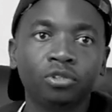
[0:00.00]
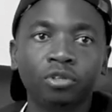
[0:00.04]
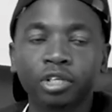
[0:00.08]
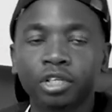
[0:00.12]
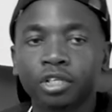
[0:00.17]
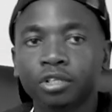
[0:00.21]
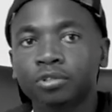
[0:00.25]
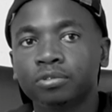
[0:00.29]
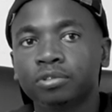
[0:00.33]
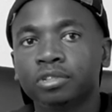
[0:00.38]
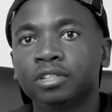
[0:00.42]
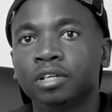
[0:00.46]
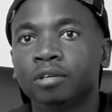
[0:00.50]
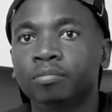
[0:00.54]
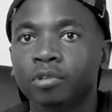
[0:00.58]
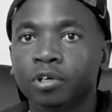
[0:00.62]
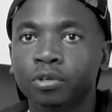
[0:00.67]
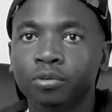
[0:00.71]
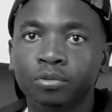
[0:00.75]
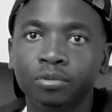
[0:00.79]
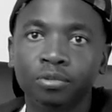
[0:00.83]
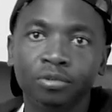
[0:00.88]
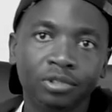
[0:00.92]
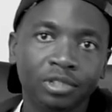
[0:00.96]
You're talking to some of
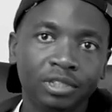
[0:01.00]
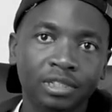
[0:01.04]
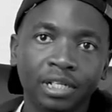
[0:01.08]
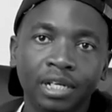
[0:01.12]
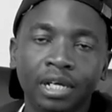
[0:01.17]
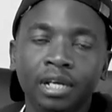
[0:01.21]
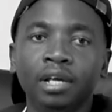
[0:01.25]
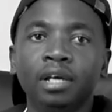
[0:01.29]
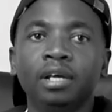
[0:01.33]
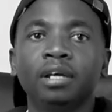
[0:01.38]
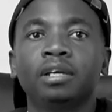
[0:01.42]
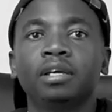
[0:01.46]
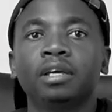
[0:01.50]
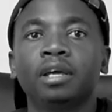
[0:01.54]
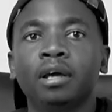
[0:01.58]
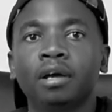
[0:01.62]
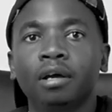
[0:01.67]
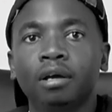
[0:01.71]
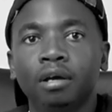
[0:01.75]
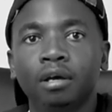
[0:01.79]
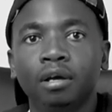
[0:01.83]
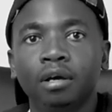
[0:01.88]
these.